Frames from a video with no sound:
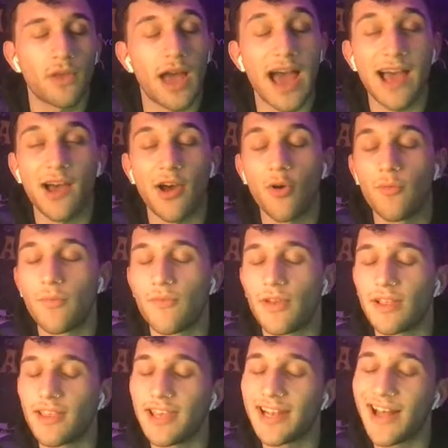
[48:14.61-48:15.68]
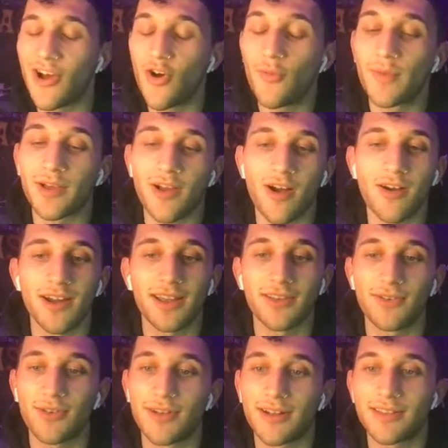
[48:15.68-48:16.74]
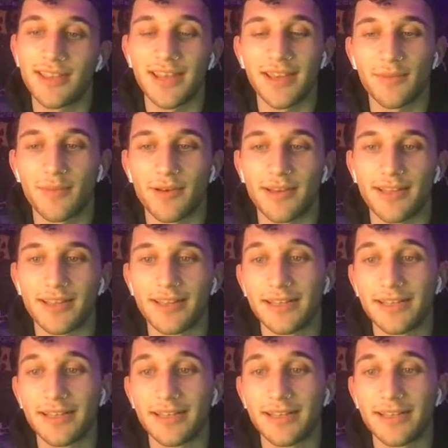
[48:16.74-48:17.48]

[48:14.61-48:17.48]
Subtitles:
I hope Villy and I hope McCarry can do their thing, but